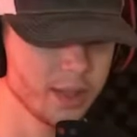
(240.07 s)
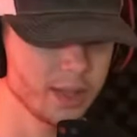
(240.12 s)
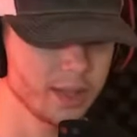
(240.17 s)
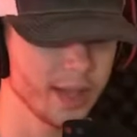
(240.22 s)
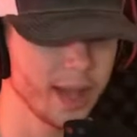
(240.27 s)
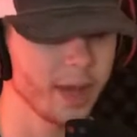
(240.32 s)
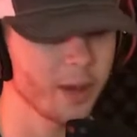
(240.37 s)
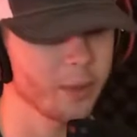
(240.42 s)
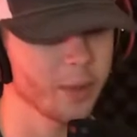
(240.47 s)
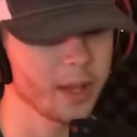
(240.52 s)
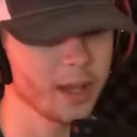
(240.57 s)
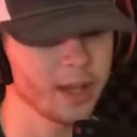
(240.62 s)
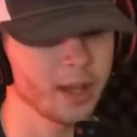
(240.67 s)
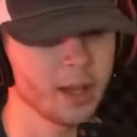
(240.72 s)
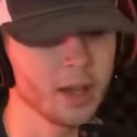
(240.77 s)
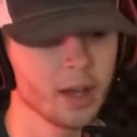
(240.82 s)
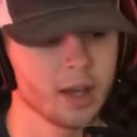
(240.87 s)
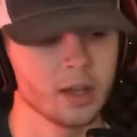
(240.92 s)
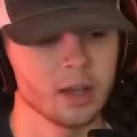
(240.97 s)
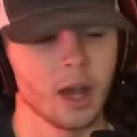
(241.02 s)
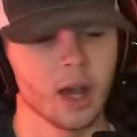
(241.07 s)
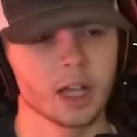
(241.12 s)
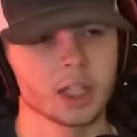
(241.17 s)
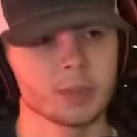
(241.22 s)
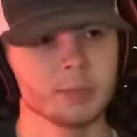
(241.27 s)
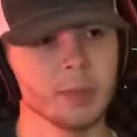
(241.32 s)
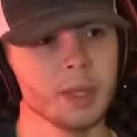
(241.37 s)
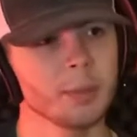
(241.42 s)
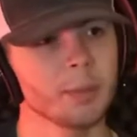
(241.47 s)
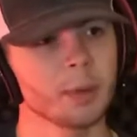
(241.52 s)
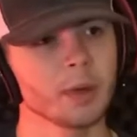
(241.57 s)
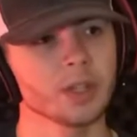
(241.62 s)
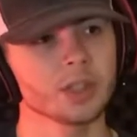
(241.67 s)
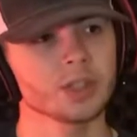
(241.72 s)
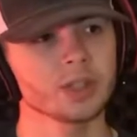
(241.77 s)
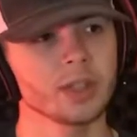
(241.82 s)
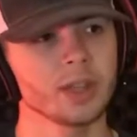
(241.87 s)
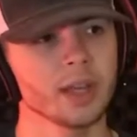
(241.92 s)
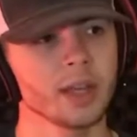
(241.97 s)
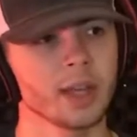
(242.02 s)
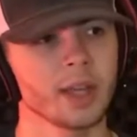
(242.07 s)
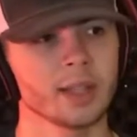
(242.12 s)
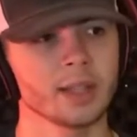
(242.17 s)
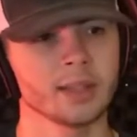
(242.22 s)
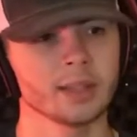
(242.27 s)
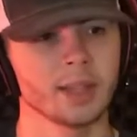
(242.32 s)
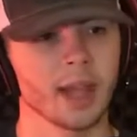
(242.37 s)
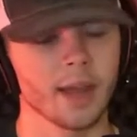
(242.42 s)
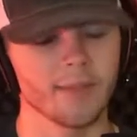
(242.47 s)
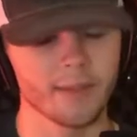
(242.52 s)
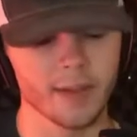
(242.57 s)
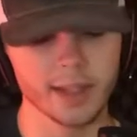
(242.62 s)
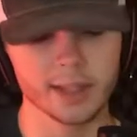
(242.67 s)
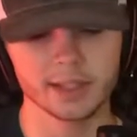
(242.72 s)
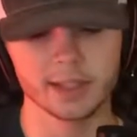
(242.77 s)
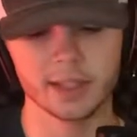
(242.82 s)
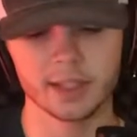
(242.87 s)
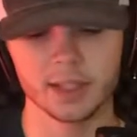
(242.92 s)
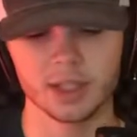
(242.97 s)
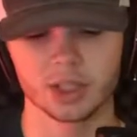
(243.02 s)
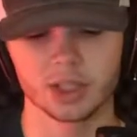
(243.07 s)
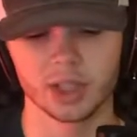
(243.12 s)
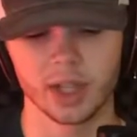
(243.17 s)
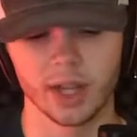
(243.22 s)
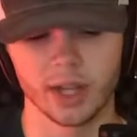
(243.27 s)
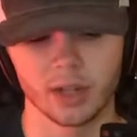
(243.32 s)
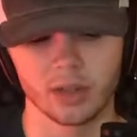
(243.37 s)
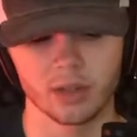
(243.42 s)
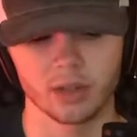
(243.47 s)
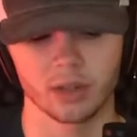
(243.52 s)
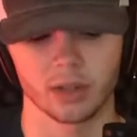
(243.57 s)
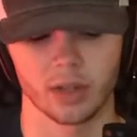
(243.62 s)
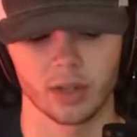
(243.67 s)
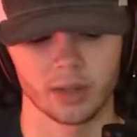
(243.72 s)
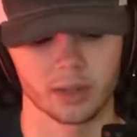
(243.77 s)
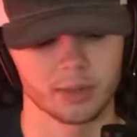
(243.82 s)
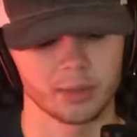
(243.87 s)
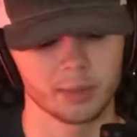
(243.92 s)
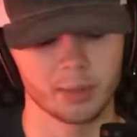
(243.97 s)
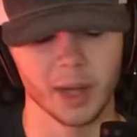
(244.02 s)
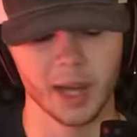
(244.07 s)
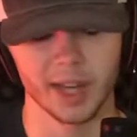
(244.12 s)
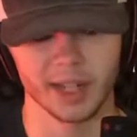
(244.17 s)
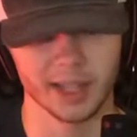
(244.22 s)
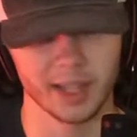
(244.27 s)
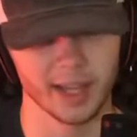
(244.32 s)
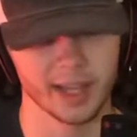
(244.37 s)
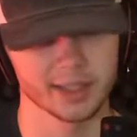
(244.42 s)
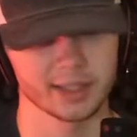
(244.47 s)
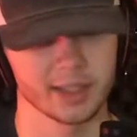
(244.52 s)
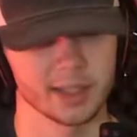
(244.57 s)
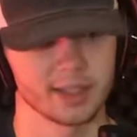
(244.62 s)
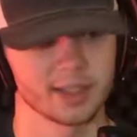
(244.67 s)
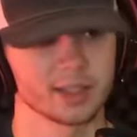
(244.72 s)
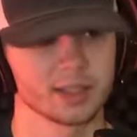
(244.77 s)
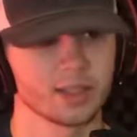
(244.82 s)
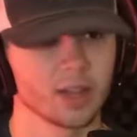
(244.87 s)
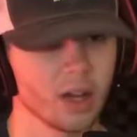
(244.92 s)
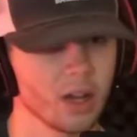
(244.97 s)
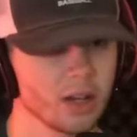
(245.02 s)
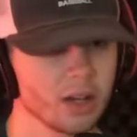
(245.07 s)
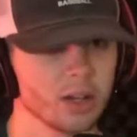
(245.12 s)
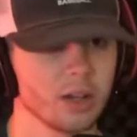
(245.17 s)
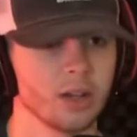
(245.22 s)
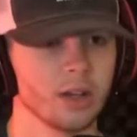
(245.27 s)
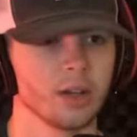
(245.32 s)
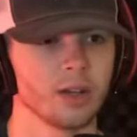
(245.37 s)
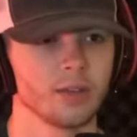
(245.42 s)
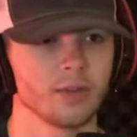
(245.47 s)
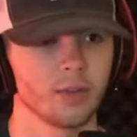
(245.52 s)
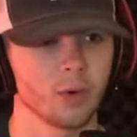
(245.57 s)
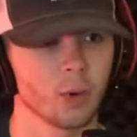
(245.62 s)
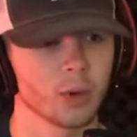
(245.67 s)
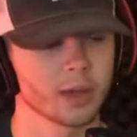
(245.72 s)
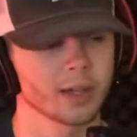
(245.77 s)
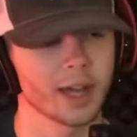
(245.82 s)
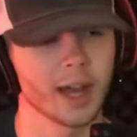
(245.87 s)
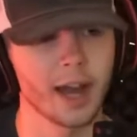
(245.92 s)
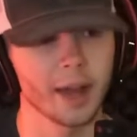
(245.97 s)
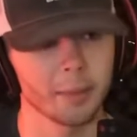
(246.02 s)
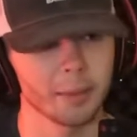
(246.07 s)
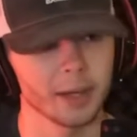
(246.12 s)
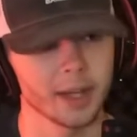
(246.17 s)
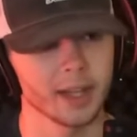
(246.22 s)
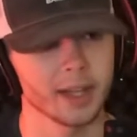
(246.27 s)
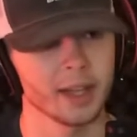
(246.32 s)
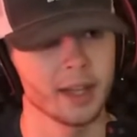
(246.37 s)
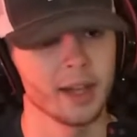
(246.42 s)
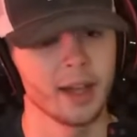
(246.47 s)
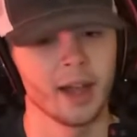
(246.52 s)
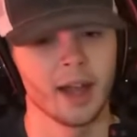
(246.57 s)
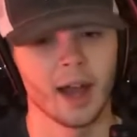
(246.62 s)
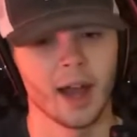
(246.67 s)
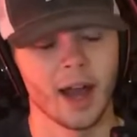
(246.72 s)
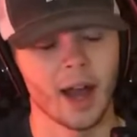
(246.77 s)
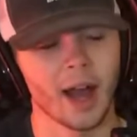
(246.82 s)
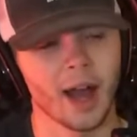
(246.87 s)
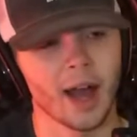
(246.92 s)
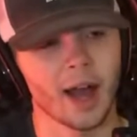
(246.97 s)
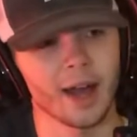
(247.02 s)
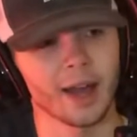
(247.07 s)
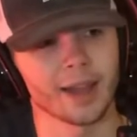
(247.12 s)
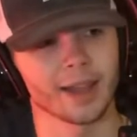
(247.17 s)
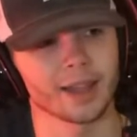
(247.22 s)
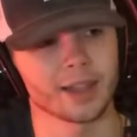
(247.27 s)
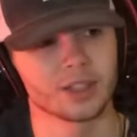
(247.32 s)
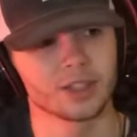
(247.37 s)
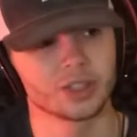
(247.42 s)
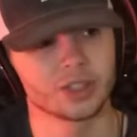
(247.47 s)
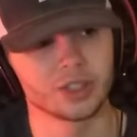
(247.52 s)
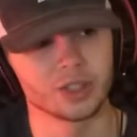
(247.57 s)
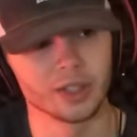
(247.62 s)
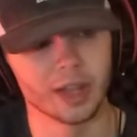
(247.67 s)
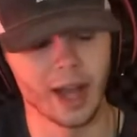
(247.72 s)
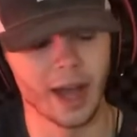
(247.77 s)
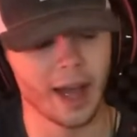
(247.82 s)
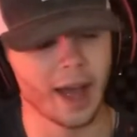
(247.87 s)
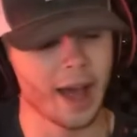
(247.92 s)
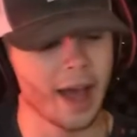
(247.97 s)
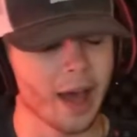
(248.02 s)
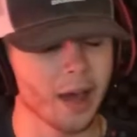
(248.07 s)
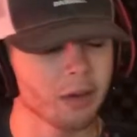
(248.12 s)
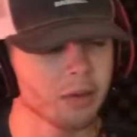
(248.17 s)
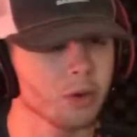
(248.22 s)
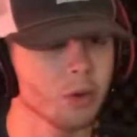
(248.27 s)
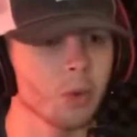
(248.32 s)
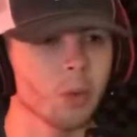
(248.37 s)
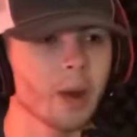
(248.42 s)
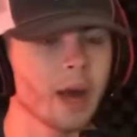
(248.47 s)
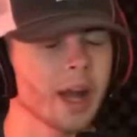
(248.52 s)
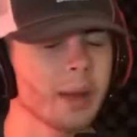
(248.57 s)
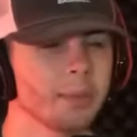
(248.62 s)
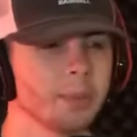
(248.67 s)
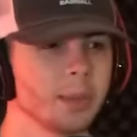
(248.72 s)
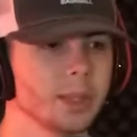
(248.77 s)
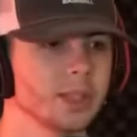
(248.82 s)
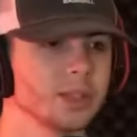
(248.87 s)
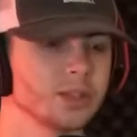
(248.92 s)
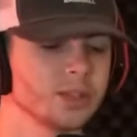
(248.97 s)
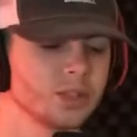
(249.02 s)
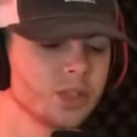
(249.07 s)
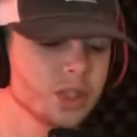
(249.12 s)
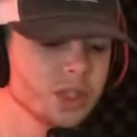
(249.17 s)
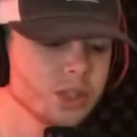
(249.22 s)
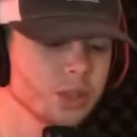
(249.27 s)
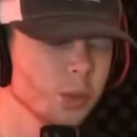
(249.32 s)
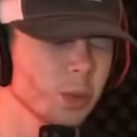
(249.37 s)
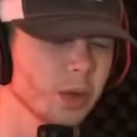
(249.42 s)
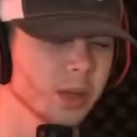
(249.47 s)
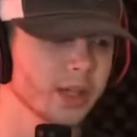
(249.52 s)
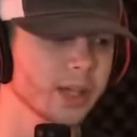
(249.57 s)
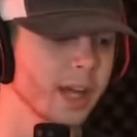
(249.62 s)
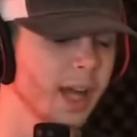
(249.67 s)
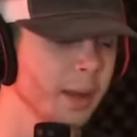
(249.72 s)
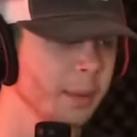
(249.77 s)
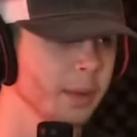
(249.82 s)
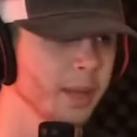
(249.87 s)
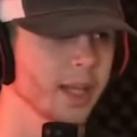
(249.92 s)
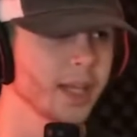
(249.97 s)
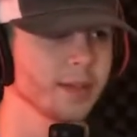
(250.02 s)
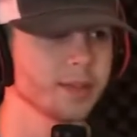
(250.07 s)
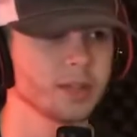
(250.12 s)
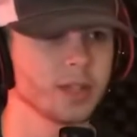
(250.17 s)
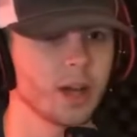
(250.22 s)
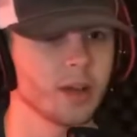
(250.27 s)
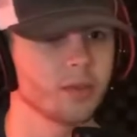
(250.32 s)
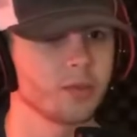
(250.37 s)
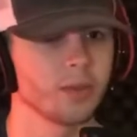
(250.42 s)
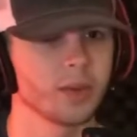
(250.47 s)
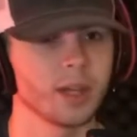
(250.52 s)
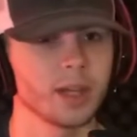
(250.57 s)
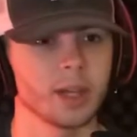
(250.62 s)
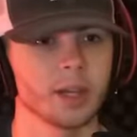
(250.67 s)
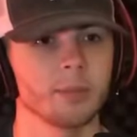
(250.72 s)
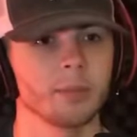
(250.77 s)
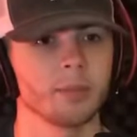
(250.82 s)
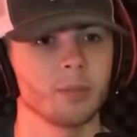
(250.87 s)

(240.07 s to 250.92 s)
that way, at least me personally, if I see a channel, a podcast that's Tug 4 Comedy, I don't know why, but just the word comedy gives off really